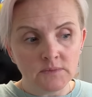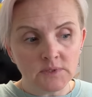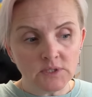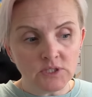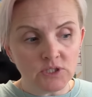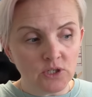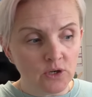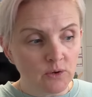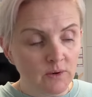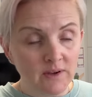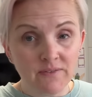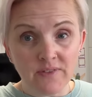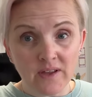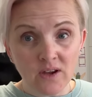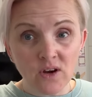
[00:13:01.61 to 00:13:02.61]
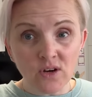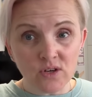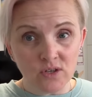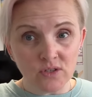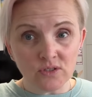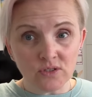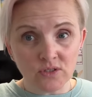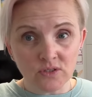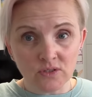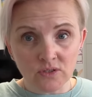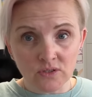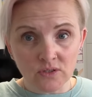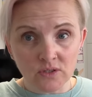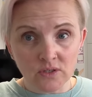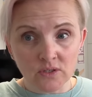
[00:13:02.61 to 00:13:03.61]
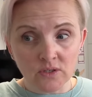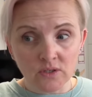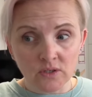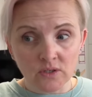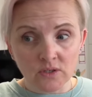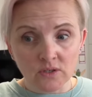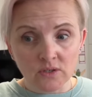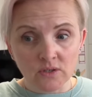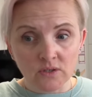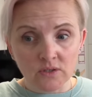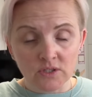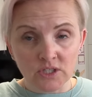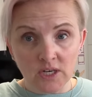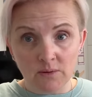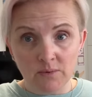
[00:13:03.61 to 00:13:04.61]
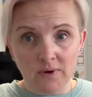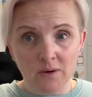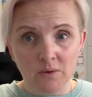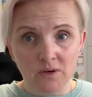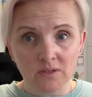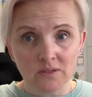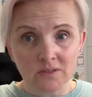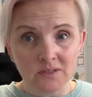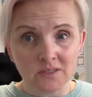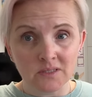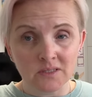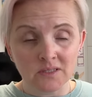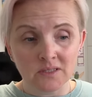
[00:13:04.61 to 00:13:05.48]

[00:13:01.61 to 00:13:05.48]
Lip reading: So if they are good shapewear ones,